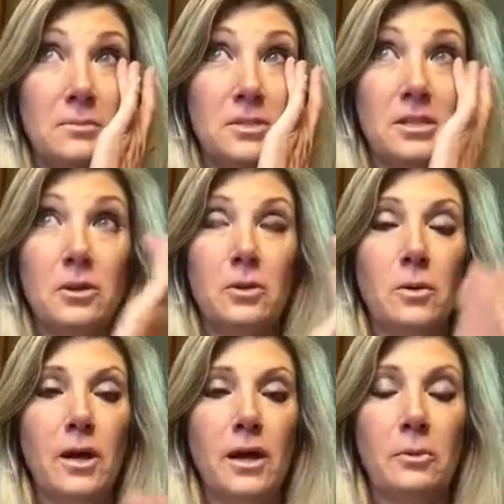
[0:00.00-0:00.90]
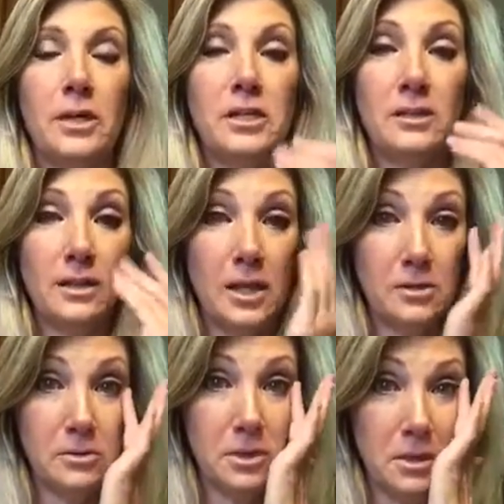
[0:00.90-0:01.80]
So I went it
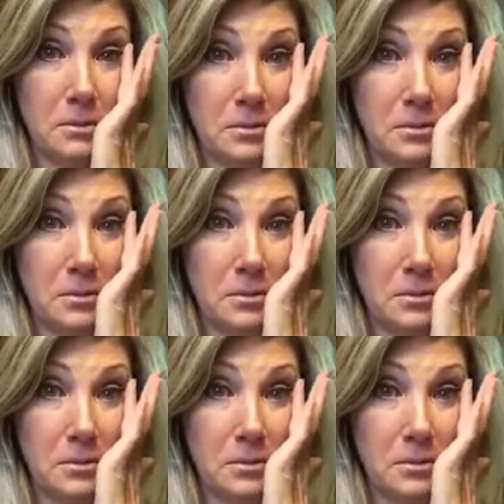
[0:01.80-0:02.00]
alone